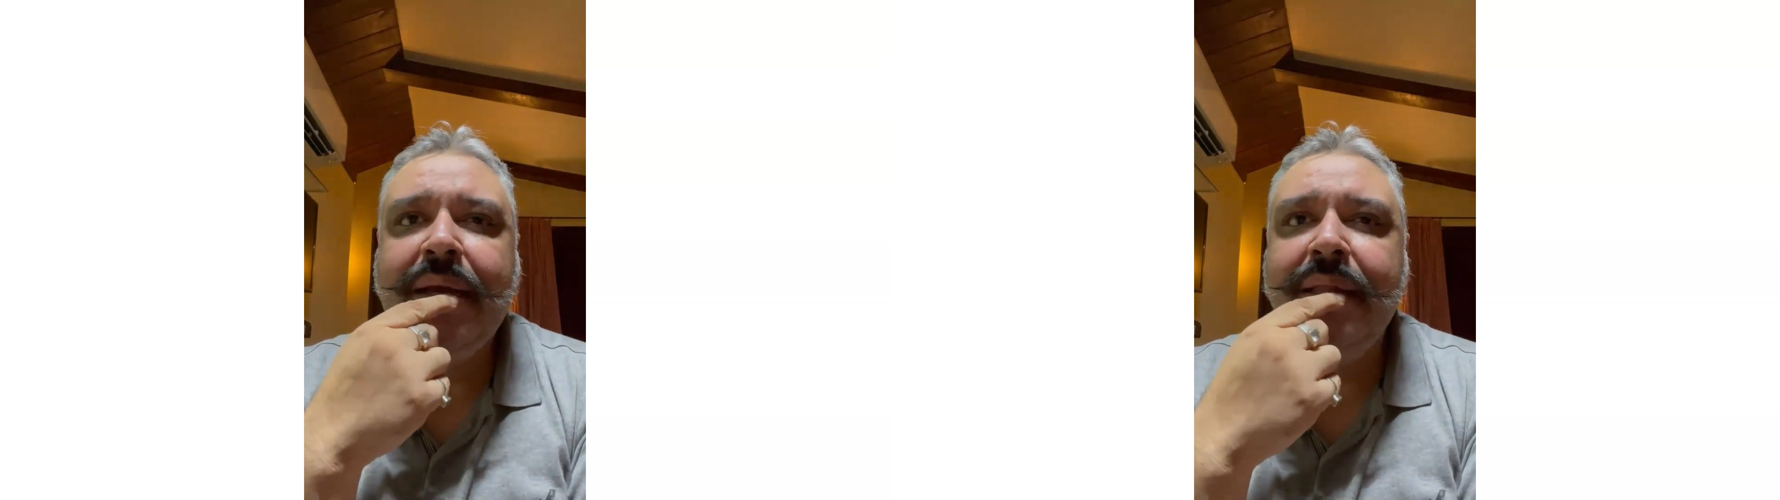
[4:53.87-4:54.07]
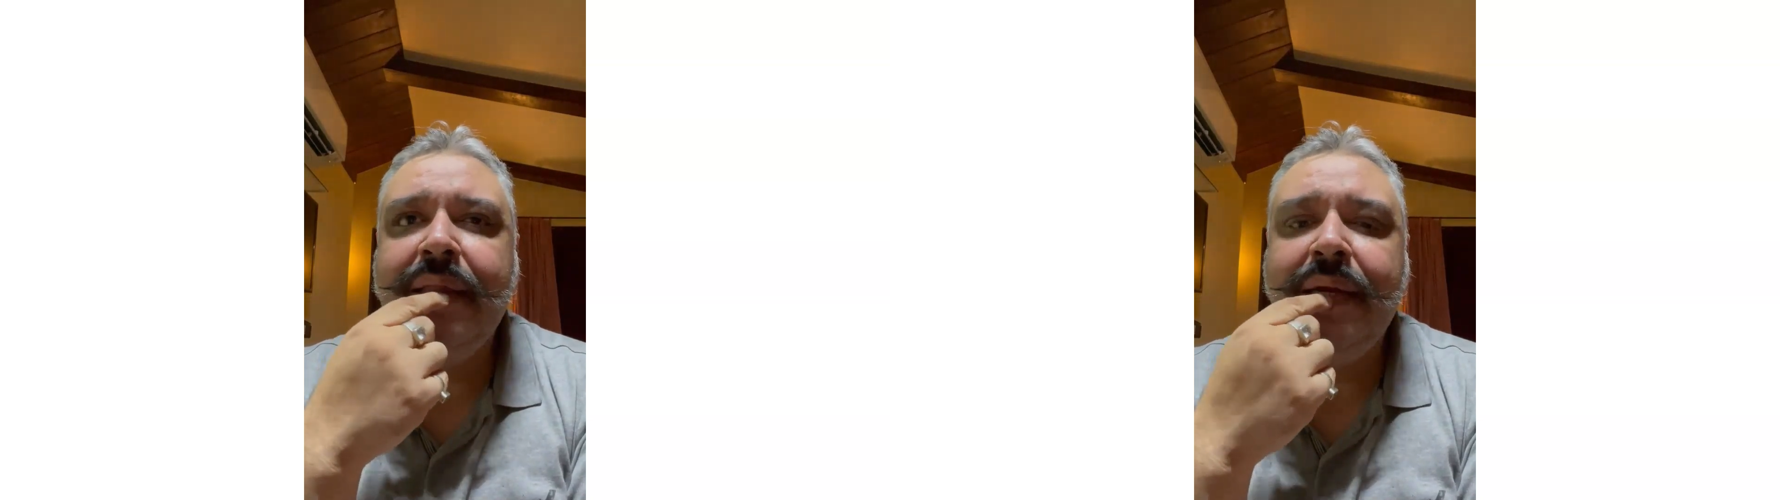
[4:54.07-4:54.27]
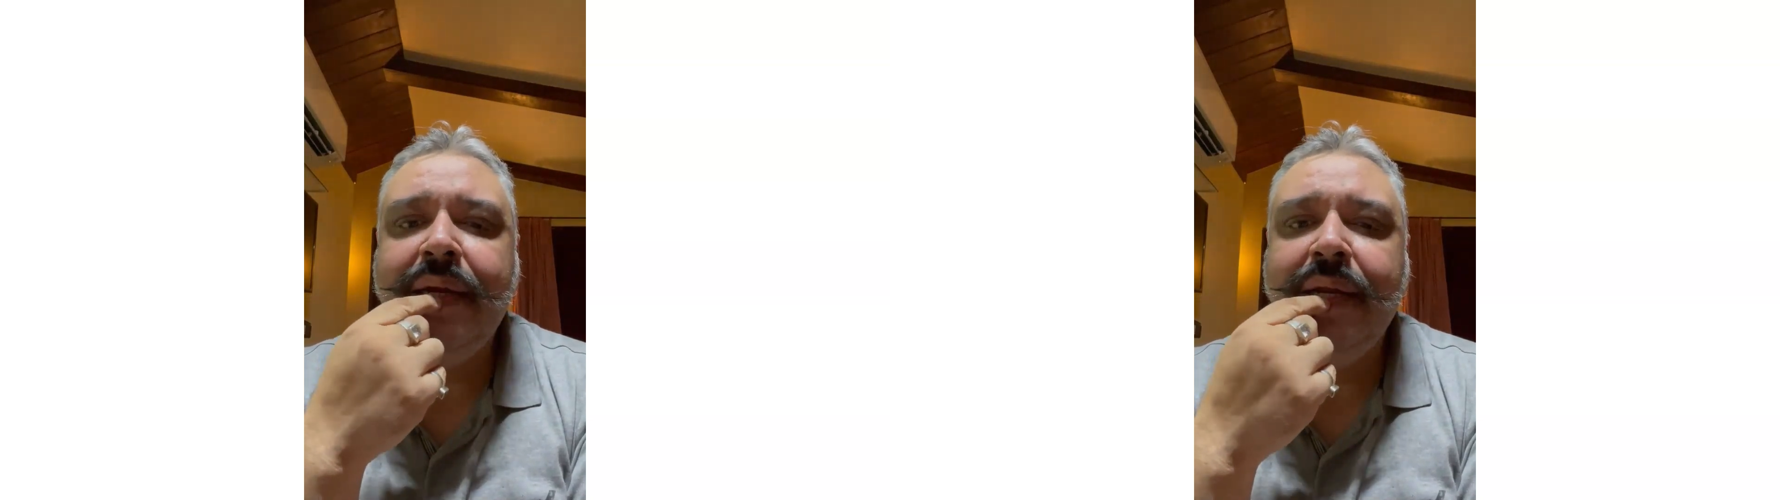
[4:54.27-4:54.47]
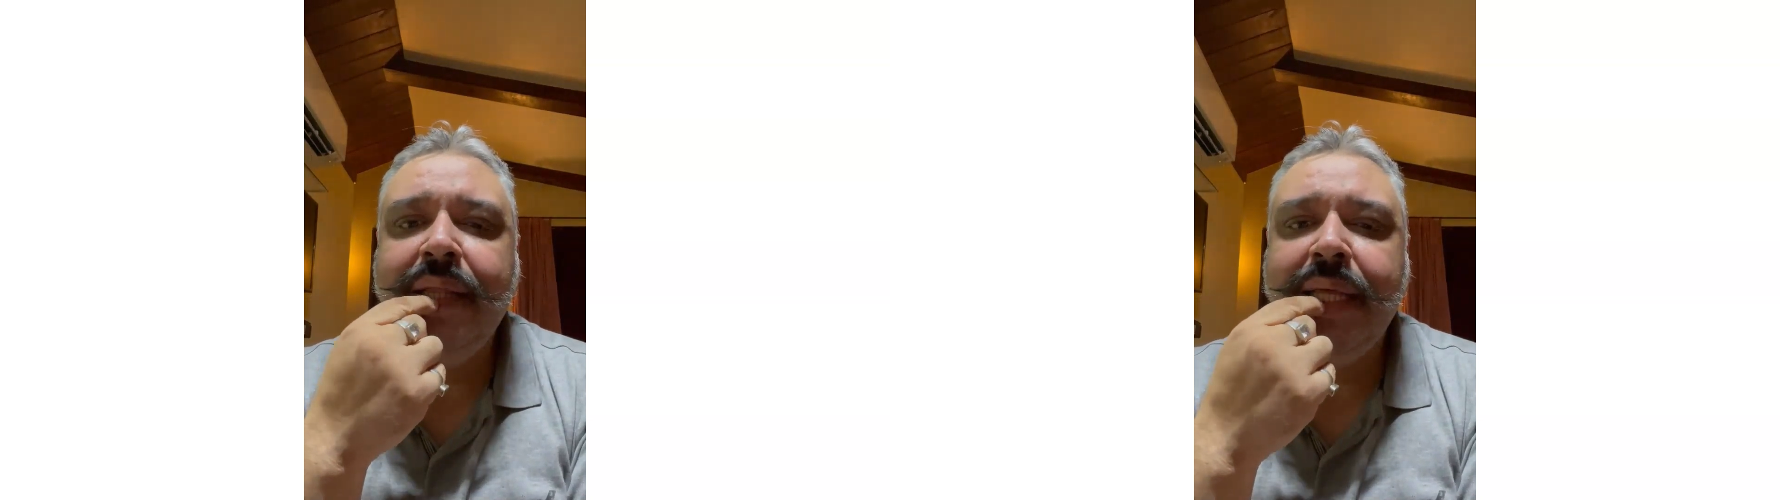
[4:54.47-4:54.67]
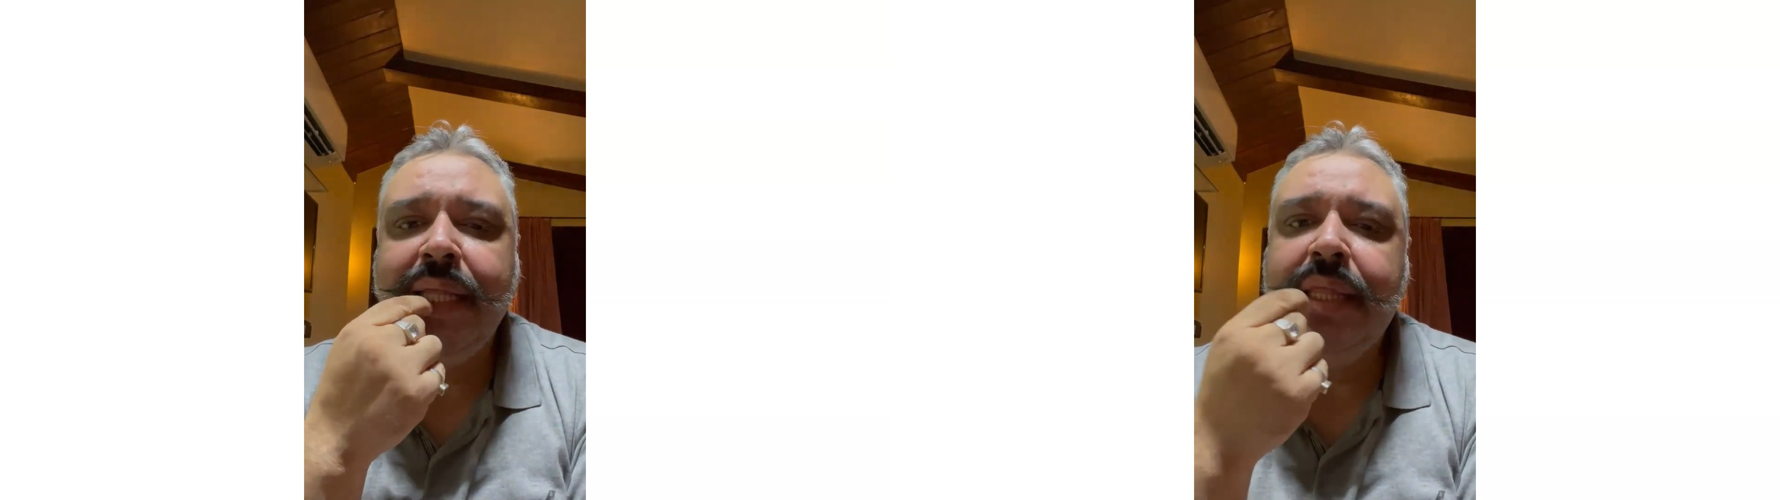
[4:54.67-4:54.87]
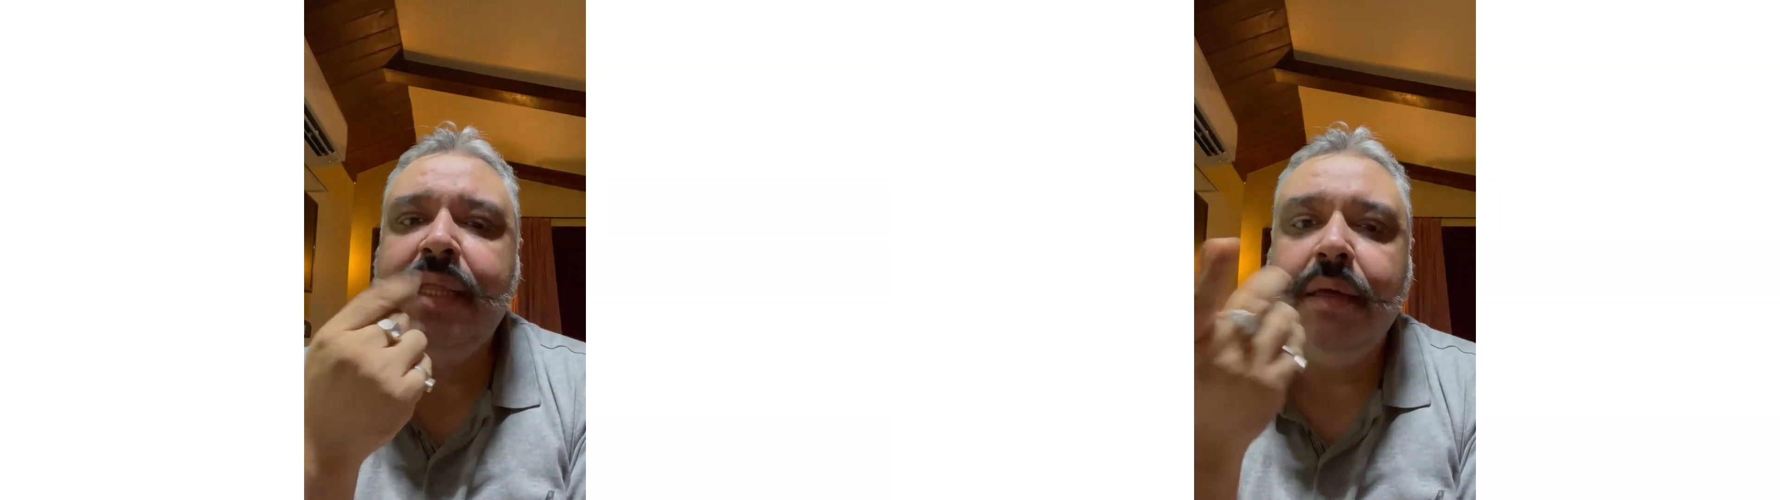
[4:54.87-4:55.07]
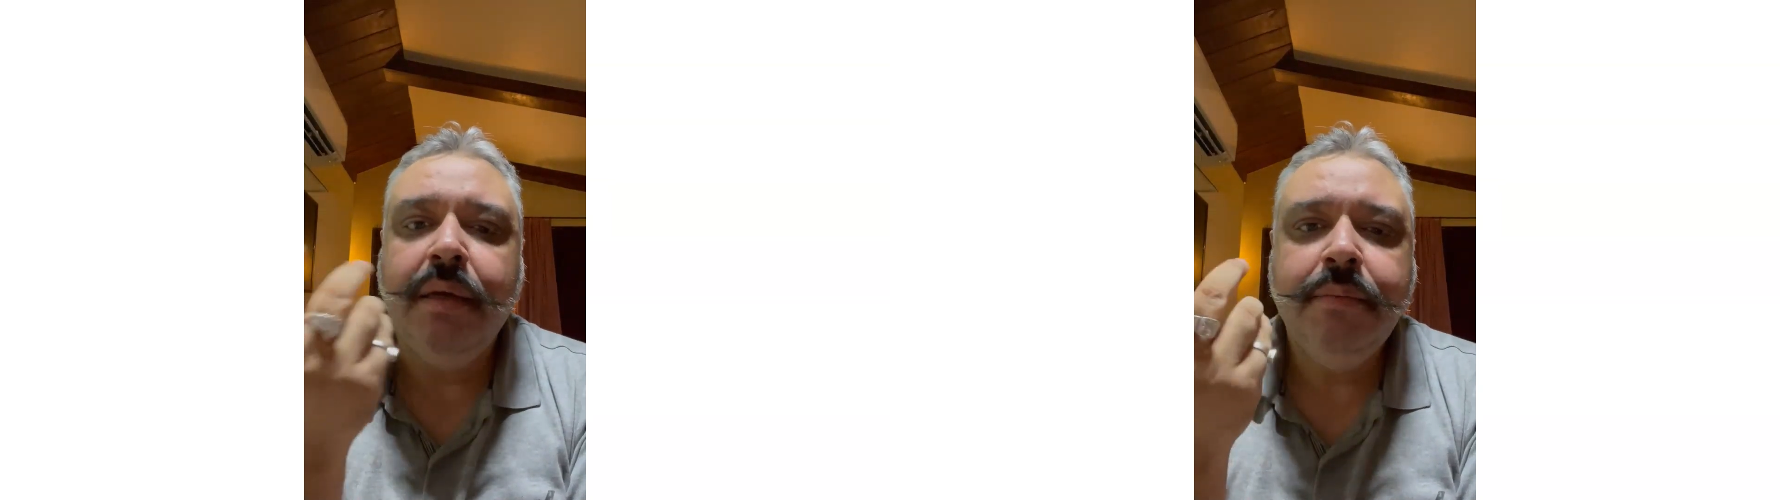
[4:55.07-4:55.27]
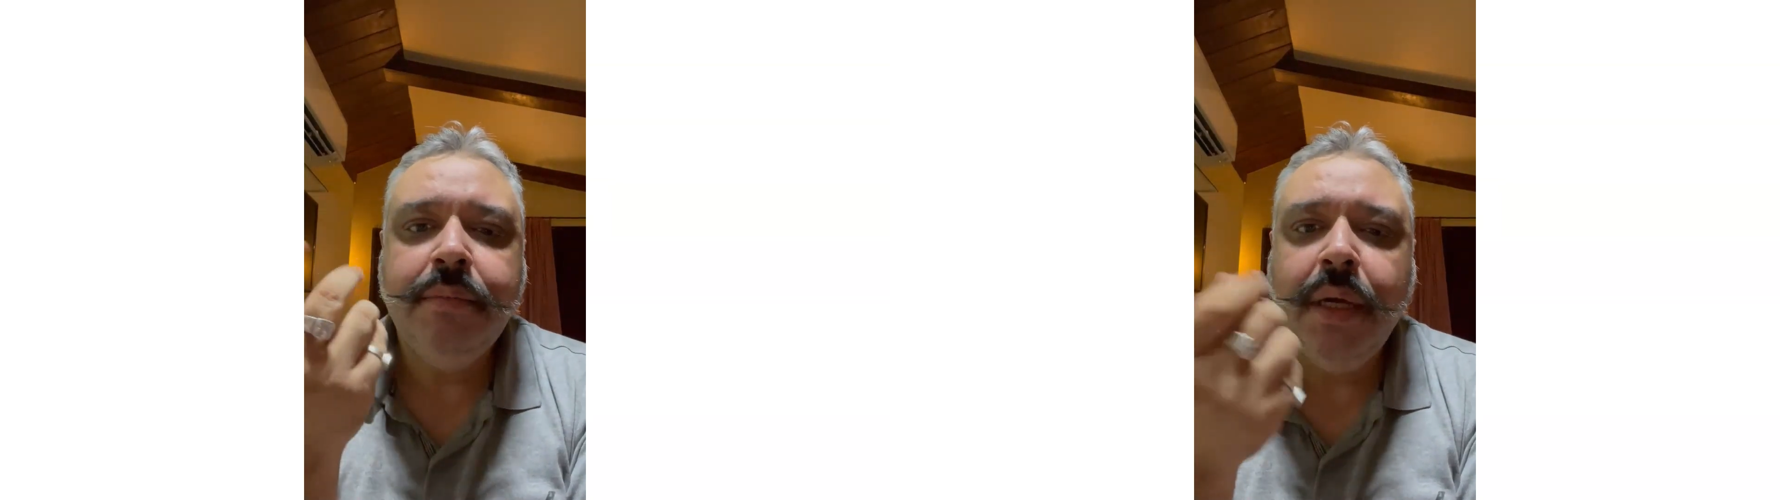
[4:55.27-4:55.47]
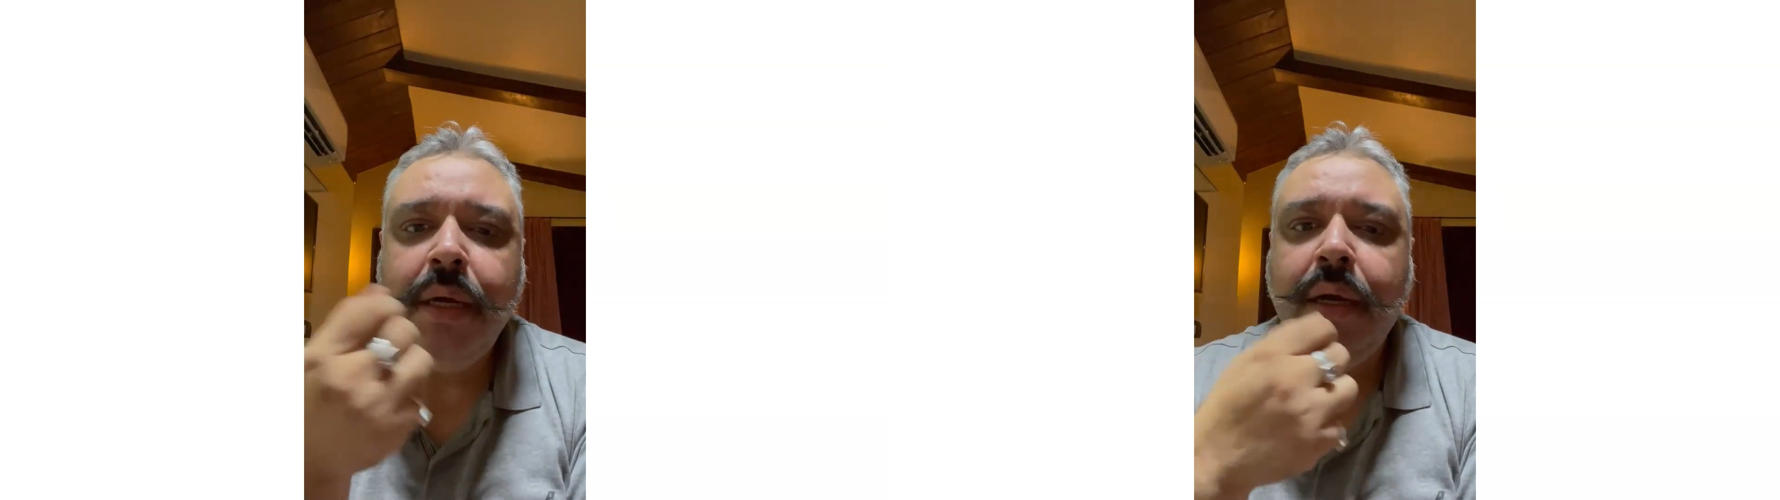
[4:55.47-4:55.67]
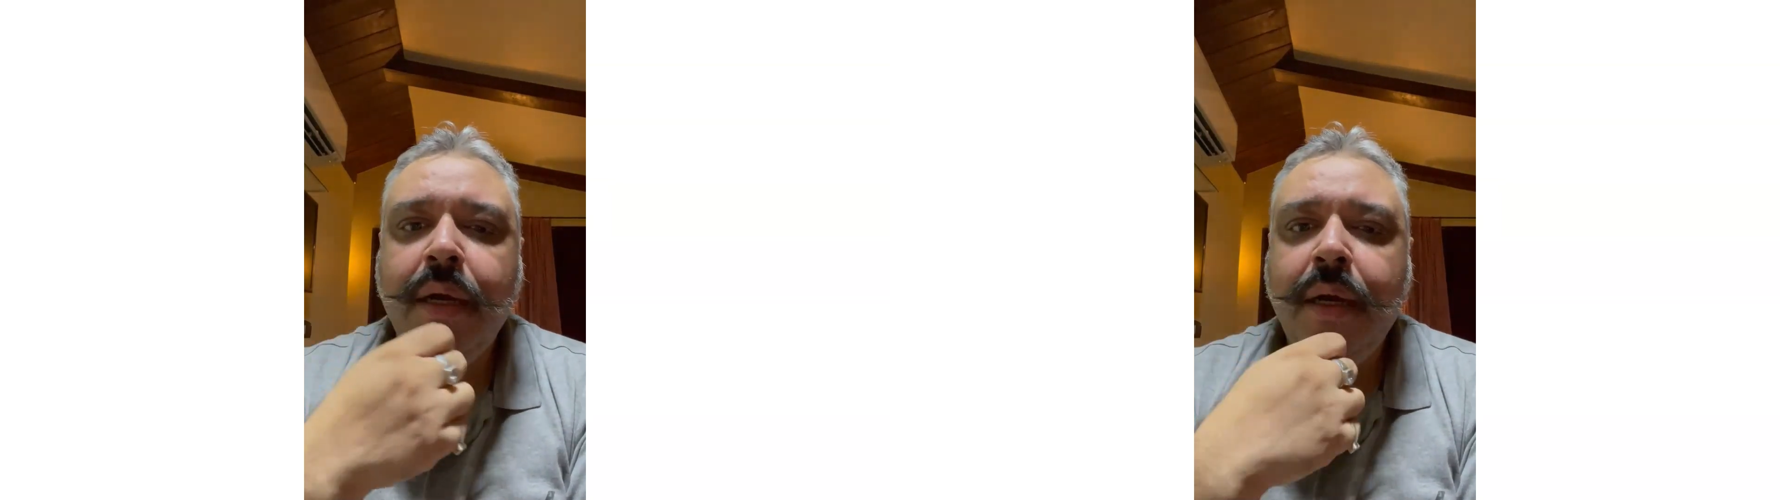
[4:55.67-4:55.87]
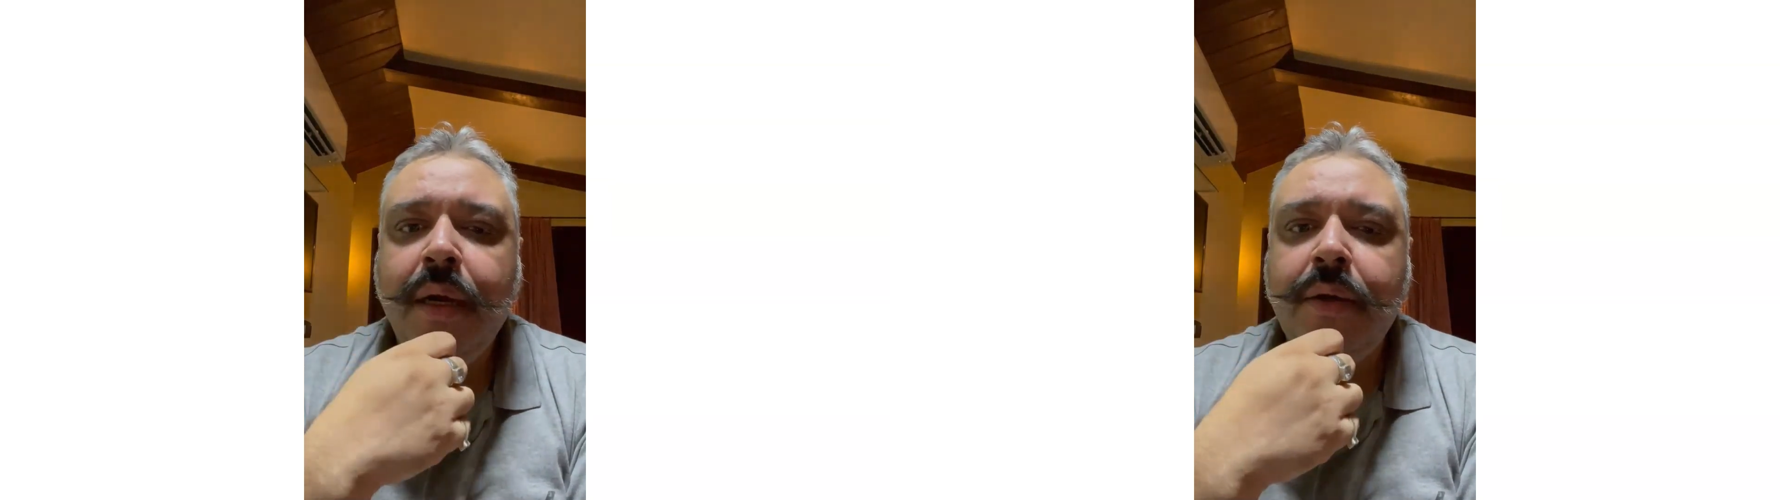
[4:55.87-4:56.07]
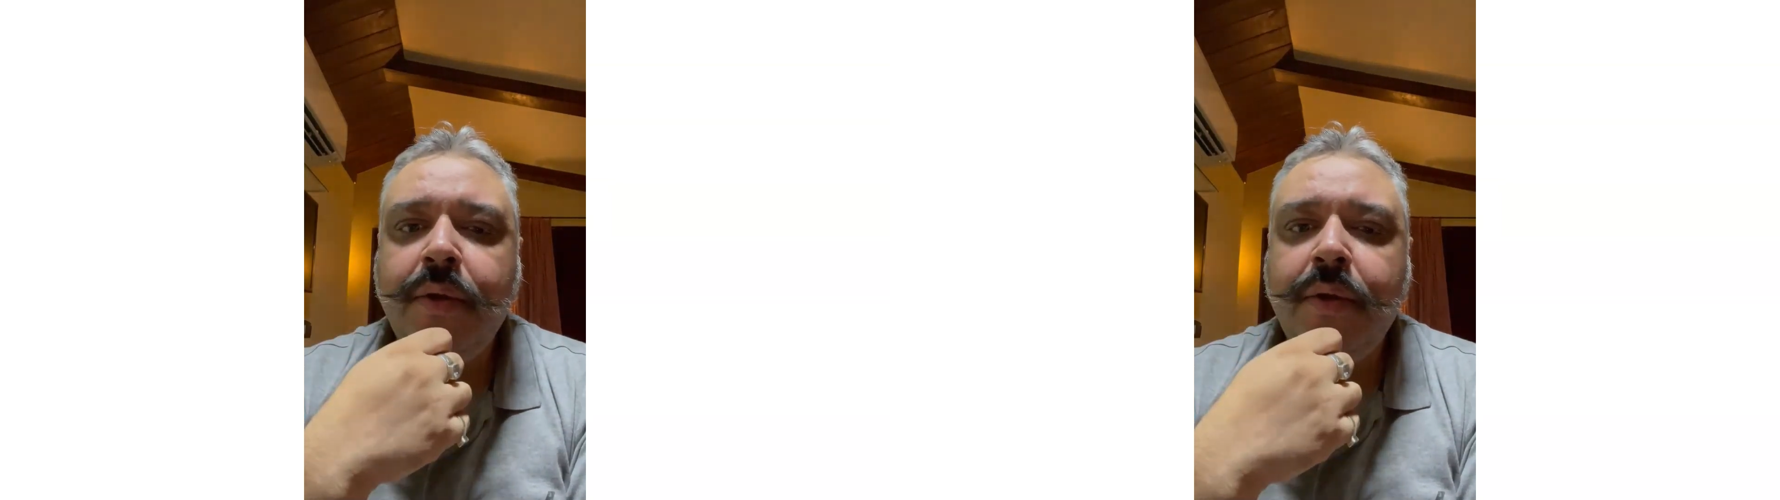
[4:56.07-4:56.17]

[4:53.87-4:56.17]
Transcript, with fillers: consider this uh,